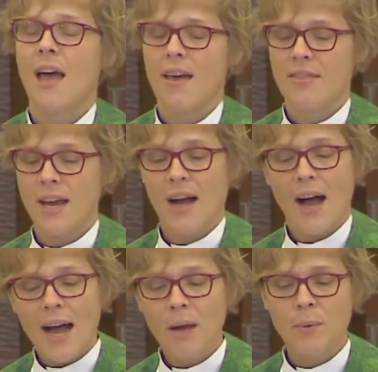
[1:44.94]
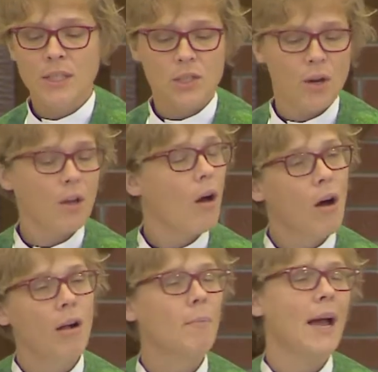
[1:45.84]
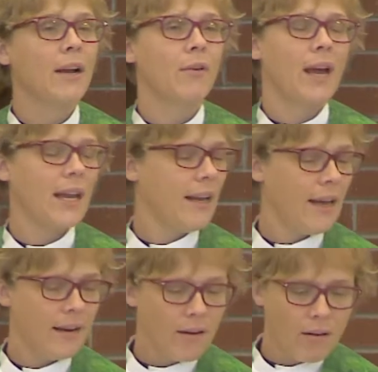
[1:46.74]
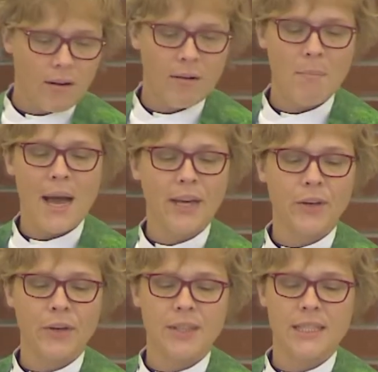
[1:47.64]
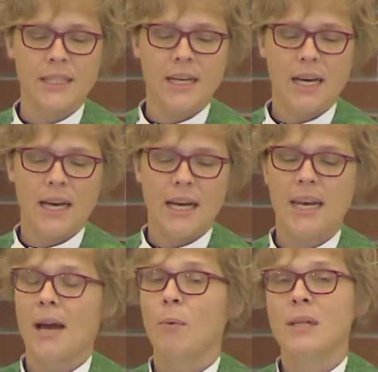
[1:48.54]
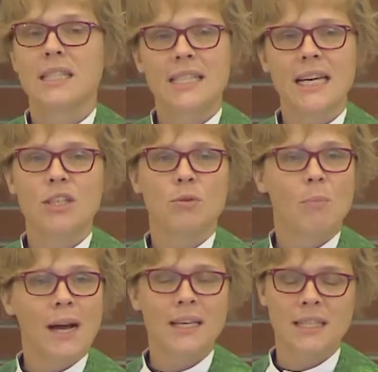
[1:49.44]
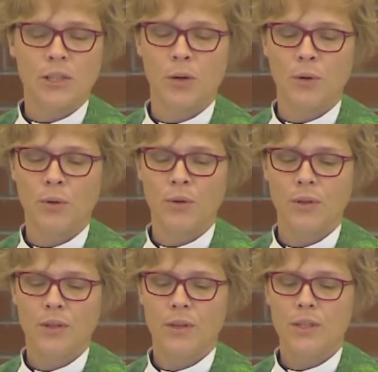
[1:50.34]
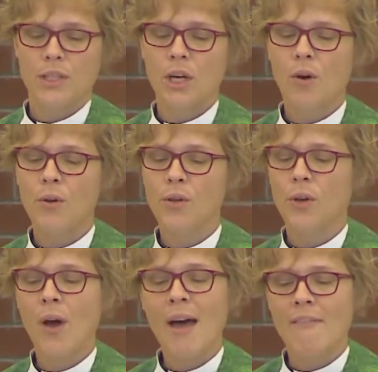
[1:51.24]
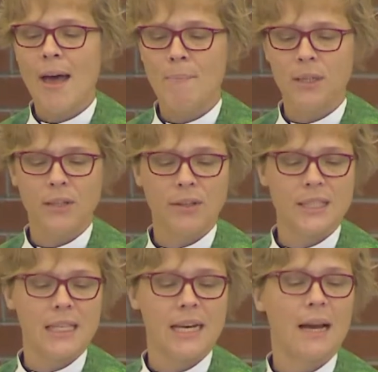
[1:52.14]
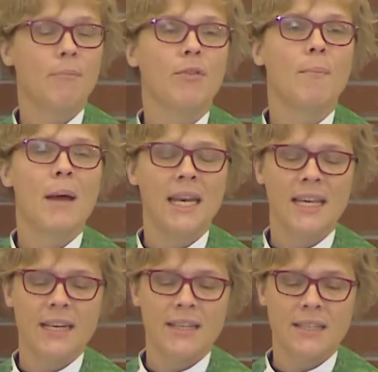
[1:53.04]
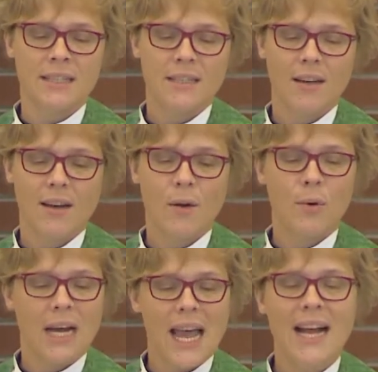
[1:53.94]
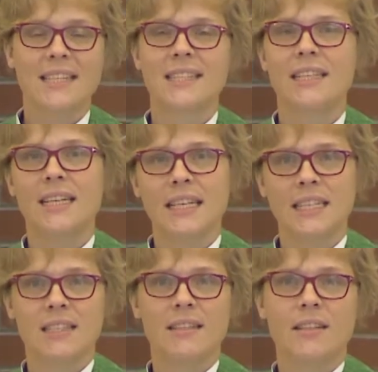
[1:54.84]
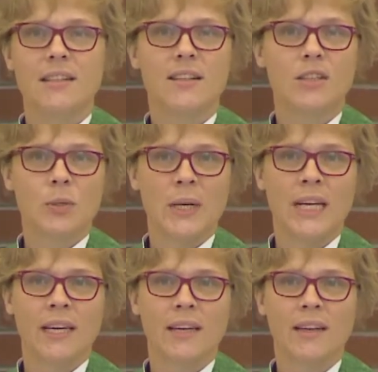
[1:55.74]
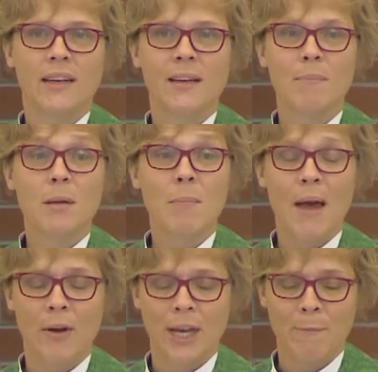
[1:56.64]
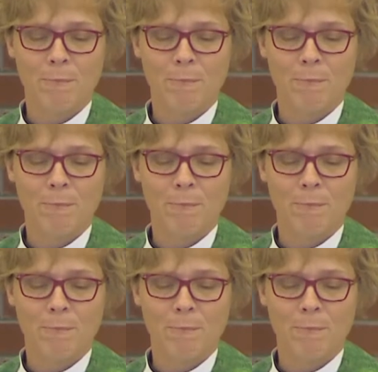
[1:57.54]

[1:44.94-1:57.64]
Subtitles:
and there I will store all my grain and all my goods, and I will say to my soul, soul, you have ample goods laid up for many years. Relax, eat, drink, be merry.